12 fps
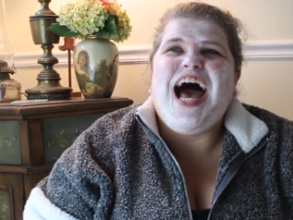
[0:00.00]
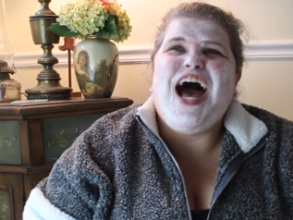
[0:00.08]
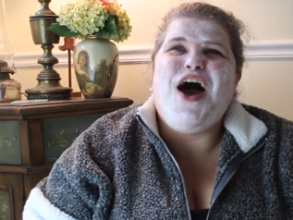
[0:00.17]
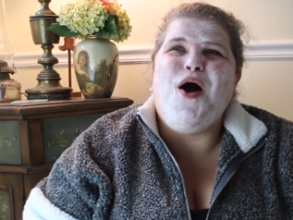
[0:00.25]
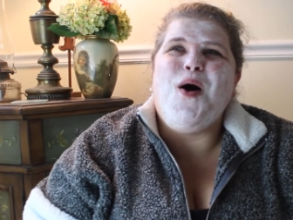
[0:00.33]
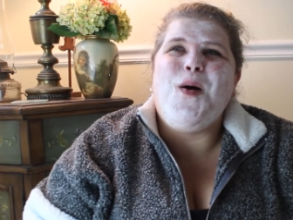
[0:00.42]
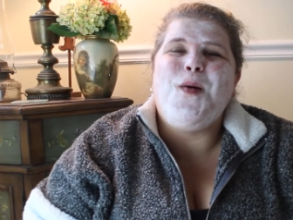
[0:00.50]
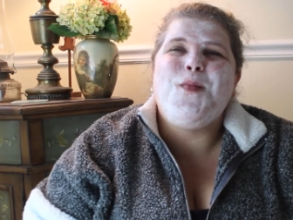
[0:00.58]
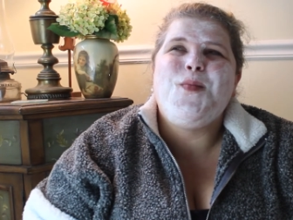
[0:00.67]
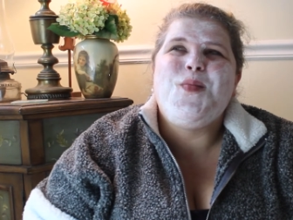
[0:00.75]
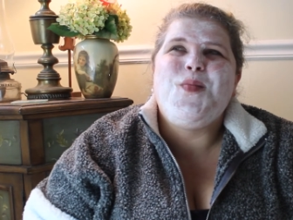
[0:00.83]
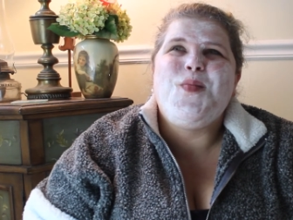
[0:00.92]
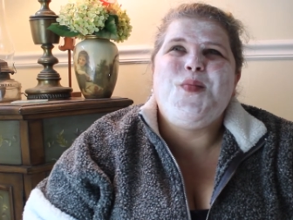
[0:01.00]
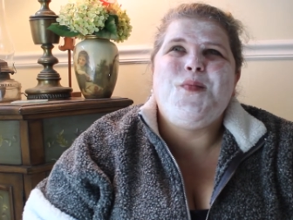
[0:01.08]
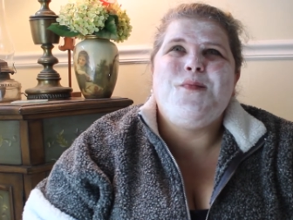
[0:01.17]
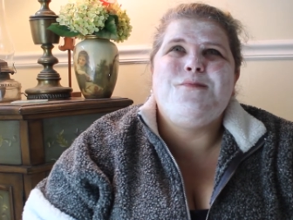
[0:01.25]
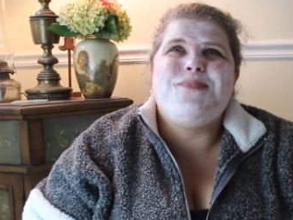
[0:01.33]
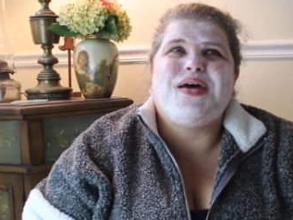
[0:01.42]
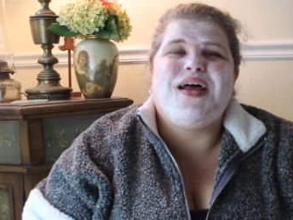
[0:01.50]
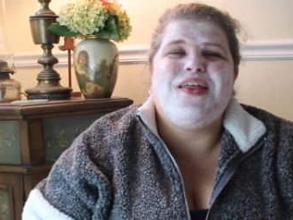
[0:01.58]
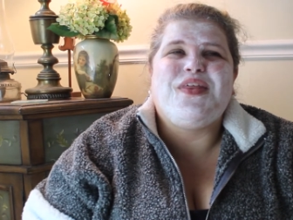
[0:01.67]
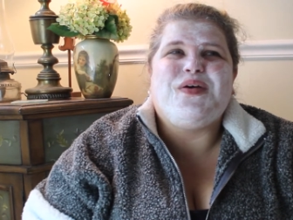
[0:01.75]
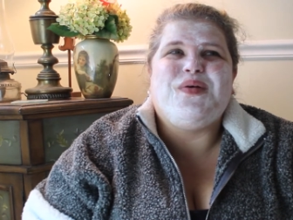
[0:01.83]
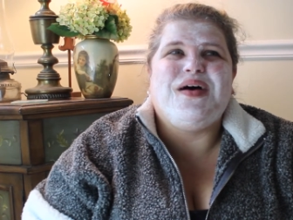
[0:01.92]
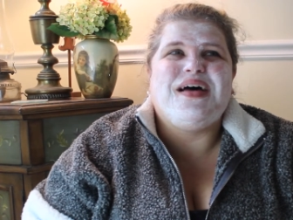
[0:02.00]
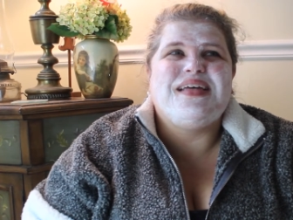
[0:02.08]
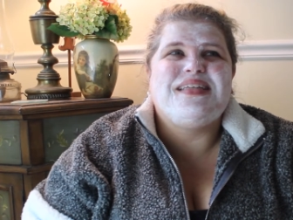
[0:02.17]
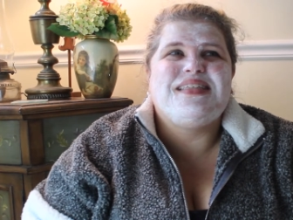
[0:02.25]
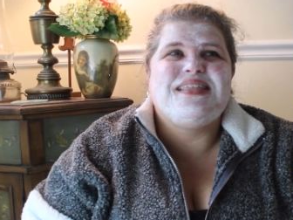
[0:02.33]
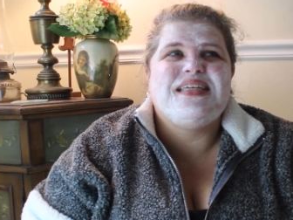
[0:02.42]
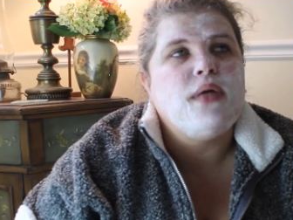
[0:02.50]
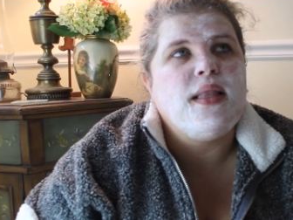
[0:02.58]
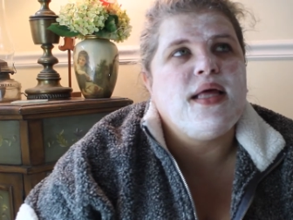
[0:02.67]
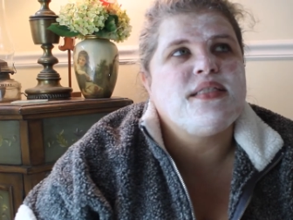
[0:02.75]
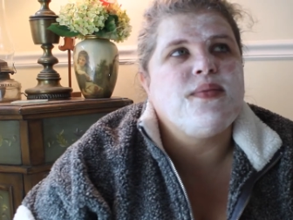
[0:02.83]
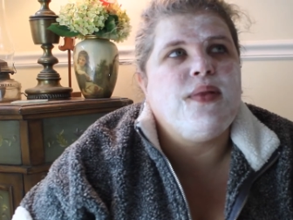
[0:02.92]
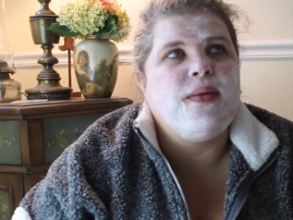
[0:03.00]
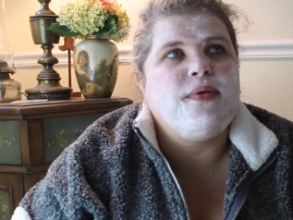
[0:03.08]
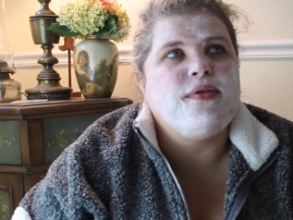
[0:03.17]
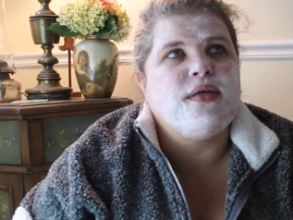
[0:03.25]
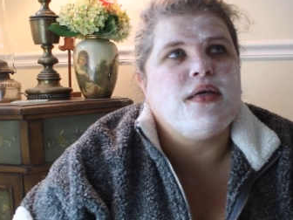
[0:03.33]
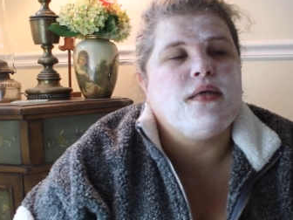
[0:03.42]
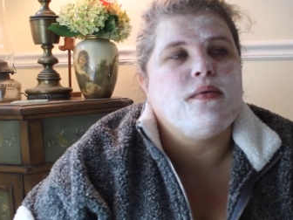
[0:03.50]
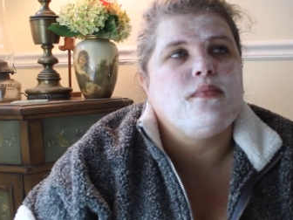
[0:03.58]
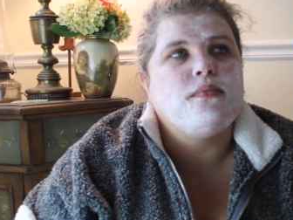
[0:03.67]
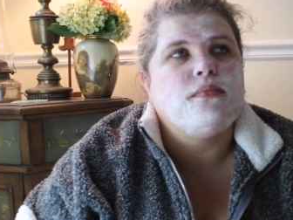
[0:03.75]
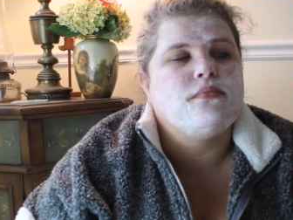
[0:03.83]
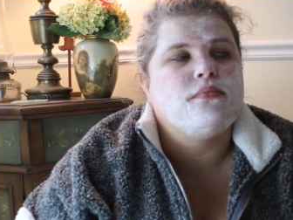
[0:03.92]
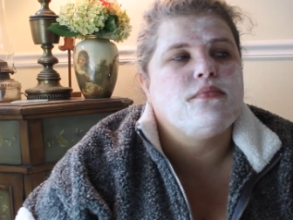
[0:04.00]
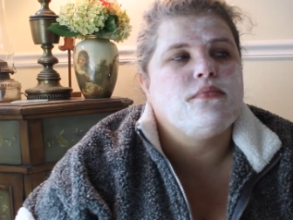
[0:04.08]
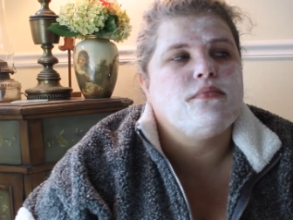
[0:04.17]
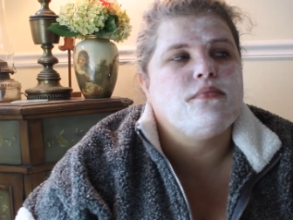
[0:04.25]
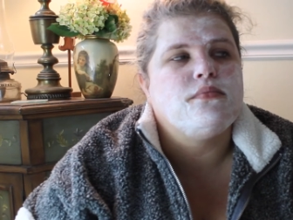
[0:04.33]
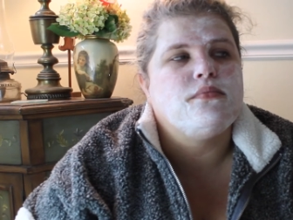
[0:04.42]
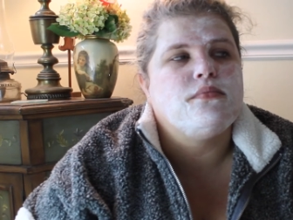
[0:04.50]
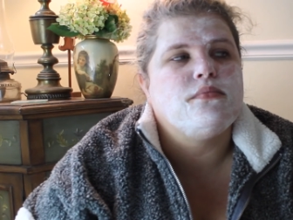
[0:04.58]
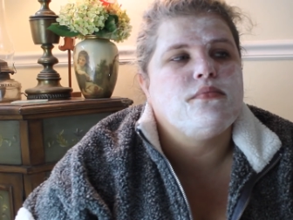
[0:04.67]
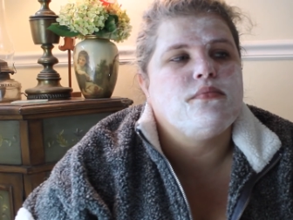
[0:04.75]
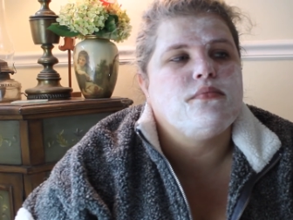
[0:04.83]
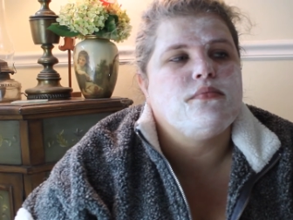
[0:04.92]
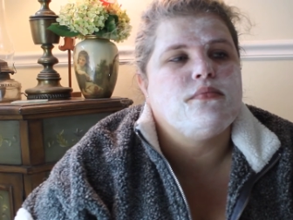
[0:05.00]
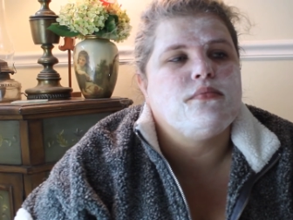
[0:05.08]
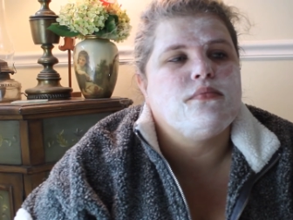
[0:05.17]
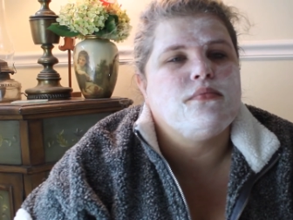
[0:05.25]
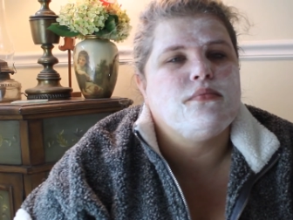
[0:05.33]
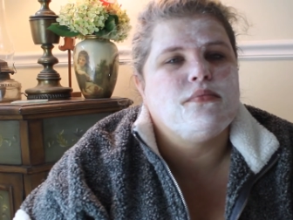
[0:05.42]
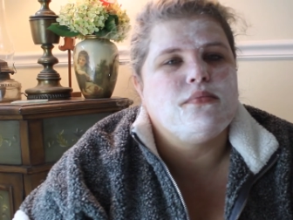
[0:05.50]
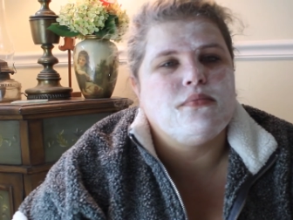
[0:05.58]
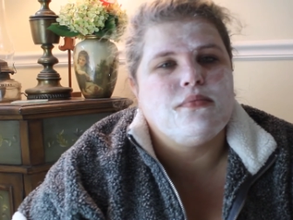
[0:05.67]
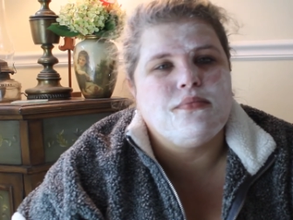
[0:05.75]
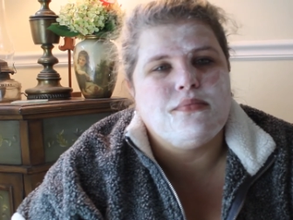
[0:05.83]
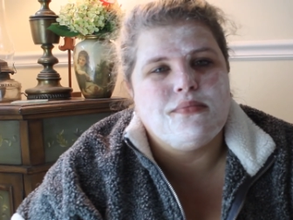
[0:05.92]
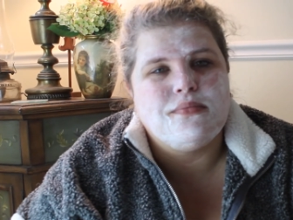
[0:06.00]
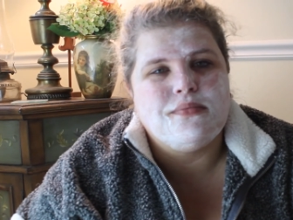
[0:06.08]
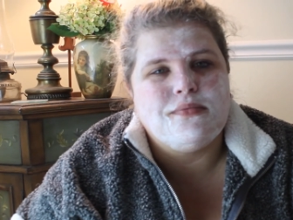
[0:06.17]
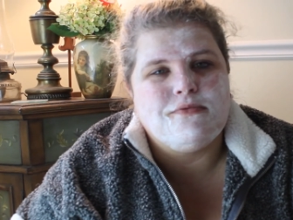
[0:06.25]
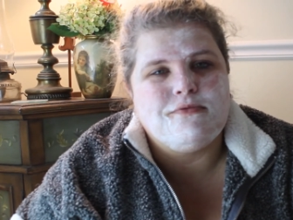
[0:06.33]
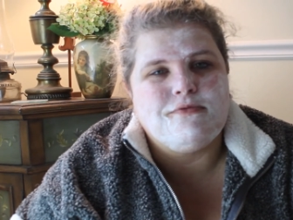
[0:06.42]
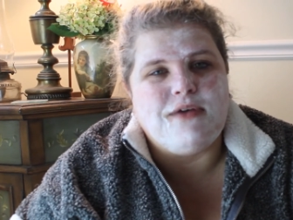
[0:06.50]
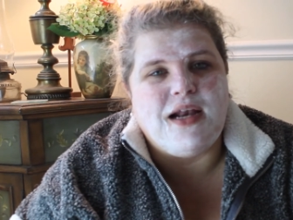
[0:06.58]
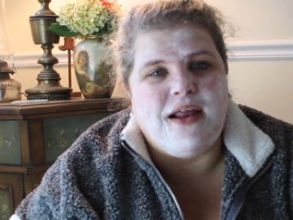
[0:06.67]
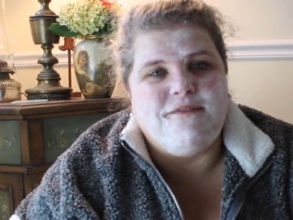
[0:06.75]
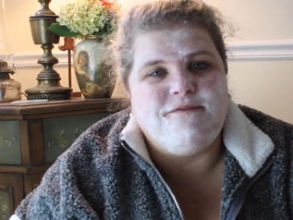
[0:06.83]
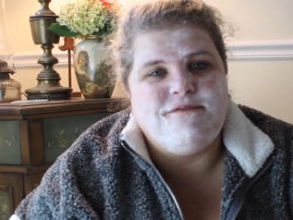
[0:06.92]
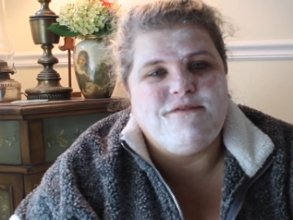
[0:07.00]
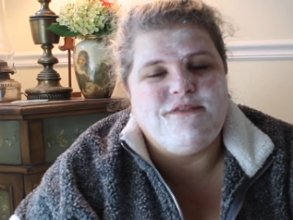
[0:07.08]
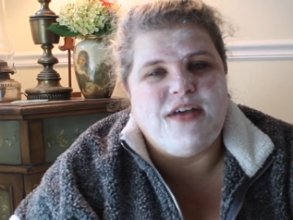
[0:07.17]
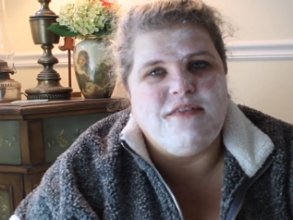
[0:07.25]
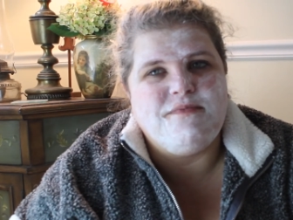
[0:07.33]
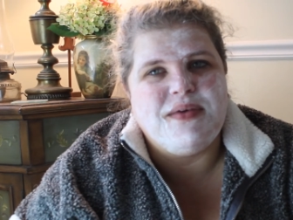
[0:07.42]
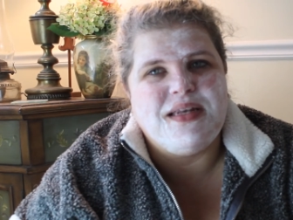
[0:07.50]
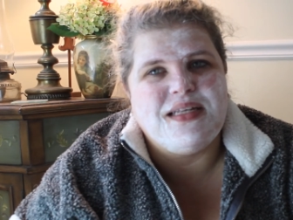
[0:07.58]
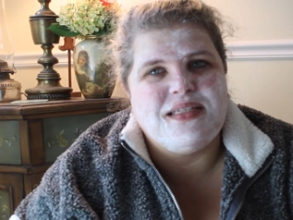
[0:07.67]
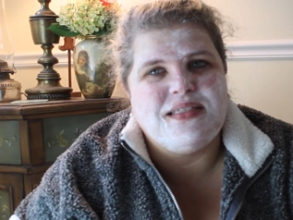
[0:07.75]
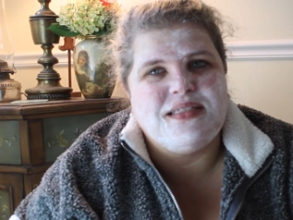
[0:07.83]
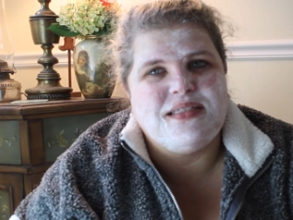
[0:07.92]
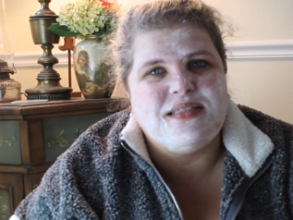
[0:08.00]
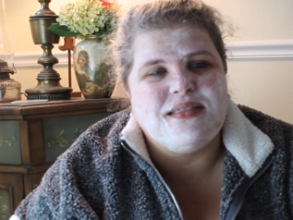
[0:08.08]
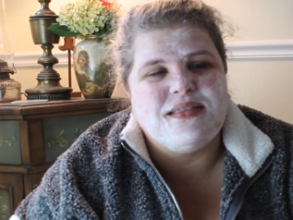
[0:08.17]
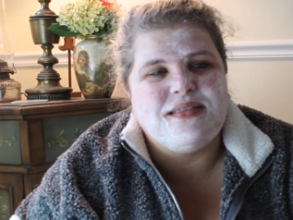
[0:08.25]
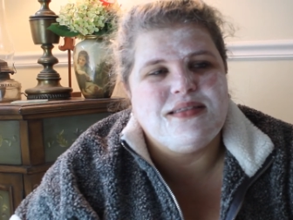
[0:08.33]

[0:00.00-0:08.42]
Um, but otherwise, Alexa, play music. Playing your liked and most played songs. Right. To keep things fresh, keep